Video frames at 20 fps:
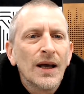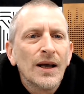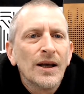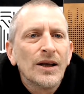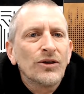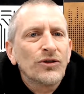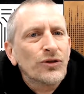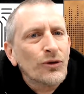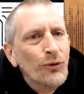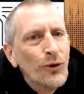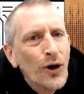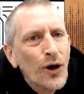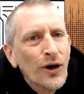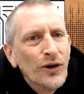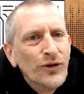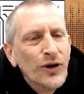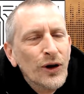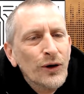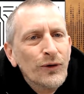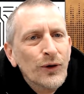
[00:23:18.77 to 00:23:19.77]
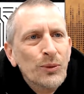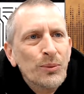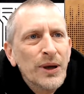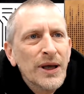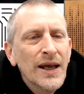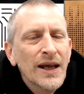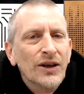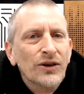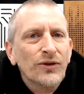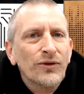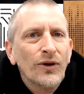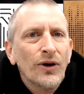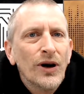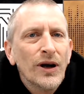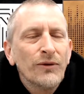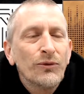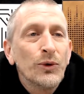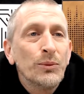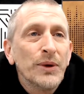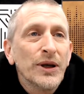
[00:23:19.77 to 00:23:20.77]
Serato for the
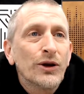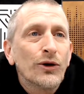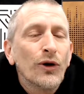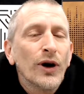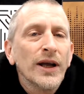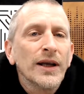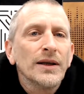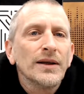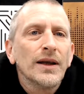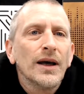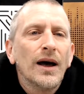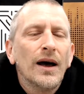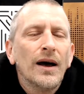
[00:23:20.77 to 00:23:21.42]
PX5 would be great.